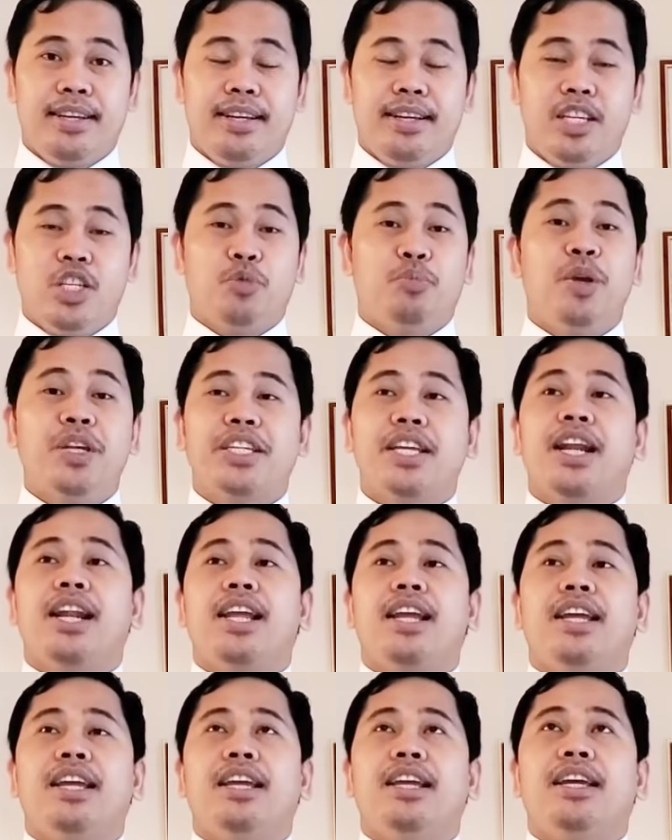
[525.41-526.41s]

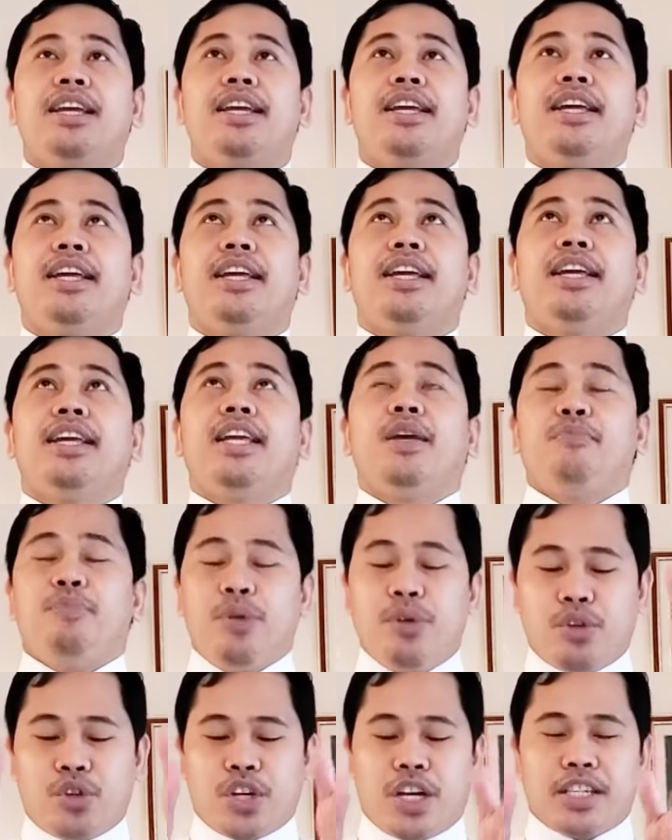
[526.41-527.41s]
Especially if
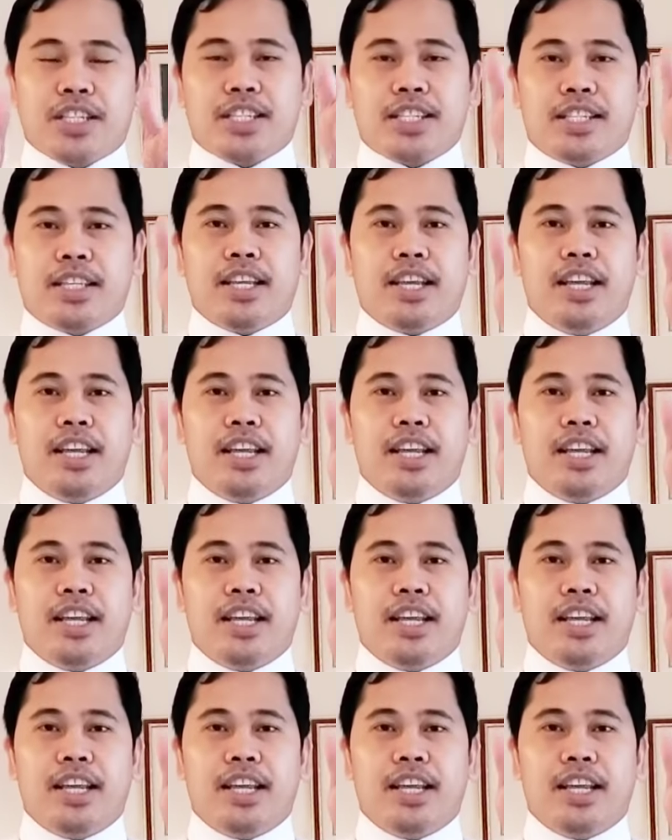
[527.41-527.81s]
you trust